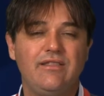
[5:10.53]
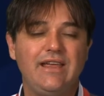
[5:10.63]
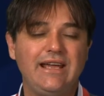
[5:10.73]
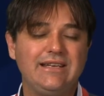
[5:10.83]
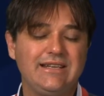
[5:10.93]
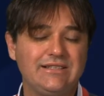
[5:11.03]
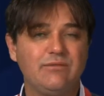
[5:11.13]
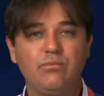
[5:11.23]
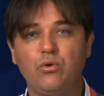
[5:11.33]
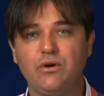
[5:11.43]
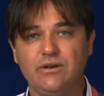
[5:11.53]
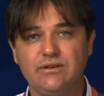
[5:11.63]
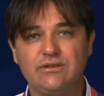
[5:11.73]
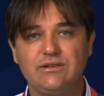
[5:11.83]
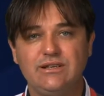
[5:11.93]
That's
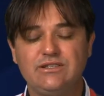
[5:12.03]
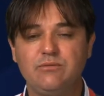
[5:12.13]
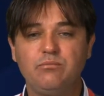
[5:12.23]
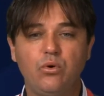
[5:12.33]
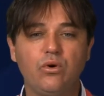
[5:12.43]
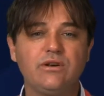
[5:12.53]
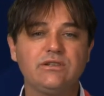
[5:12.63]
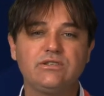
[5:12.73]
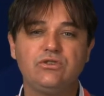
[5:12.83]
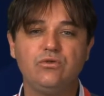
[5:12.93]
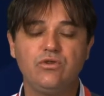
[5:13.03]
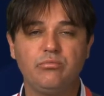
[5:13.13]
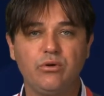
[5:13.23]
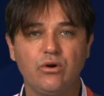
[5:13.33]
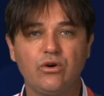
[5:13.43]
important. It's important to the
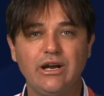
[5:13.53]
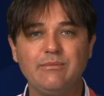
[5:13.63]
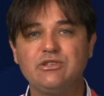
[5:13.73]
program,